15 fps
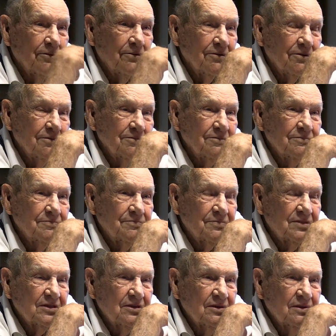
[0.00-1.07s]
Uh,
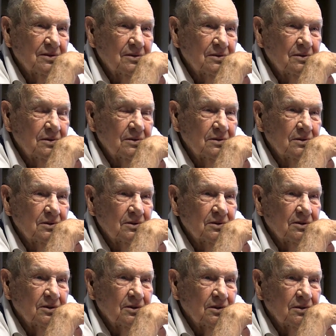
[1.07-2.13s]

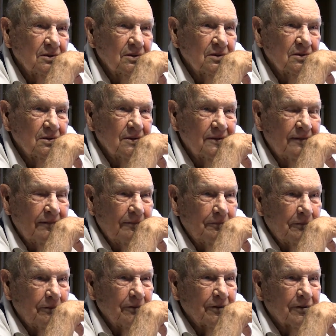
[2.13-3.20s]
so we came back to
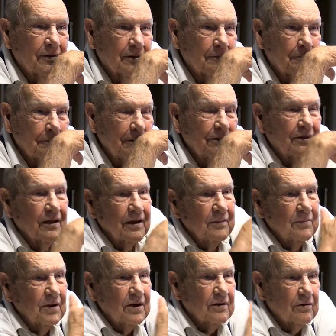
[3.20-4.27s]
West Bay and. uh,
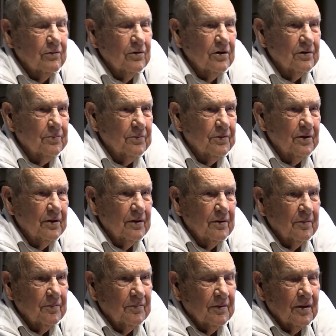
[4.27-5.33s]
came back to West Bay.